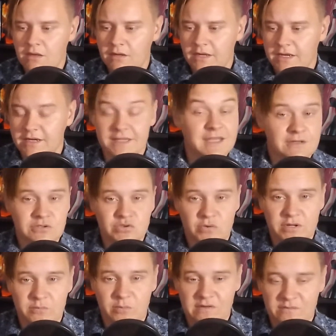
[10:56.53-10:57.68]
And again, join
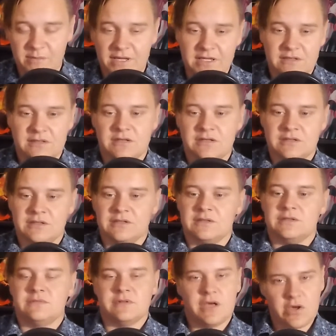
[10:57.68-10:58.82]
in one of my
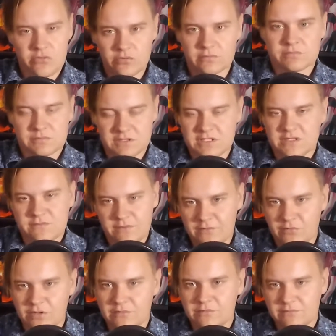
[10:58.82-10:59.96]
other least
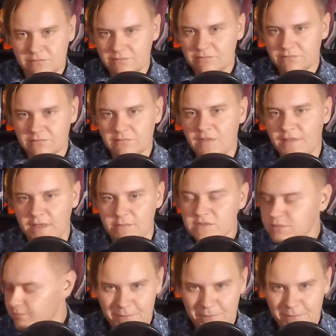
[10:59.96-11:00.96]
favorite themes.